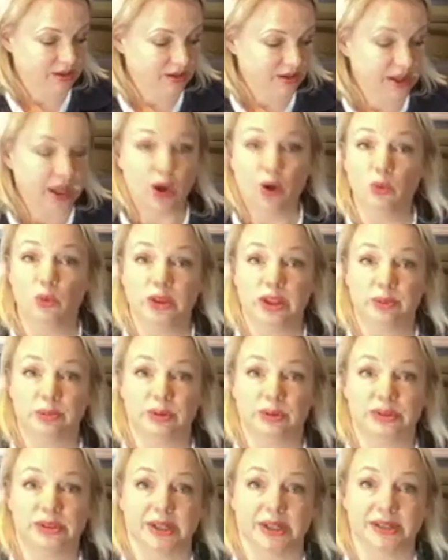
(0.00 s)
get on with the
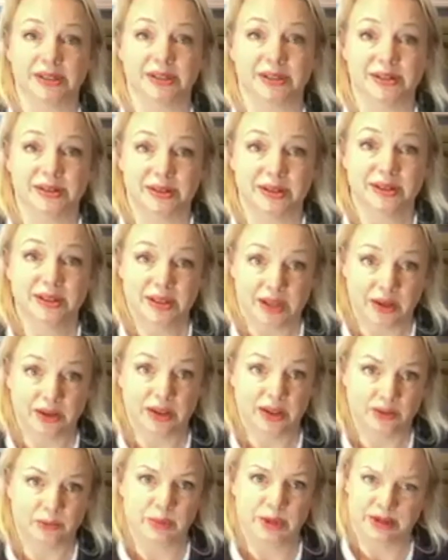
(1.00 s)
projects, because you know
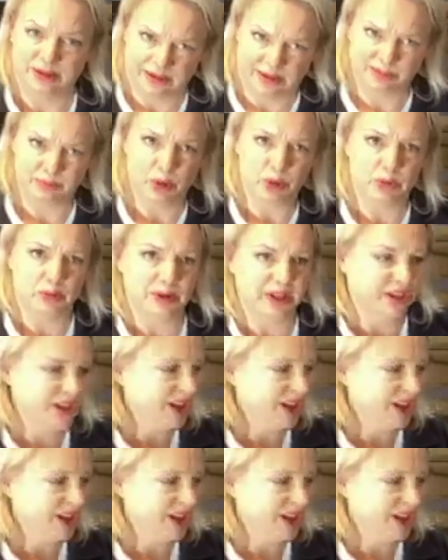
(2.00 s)
they've been probably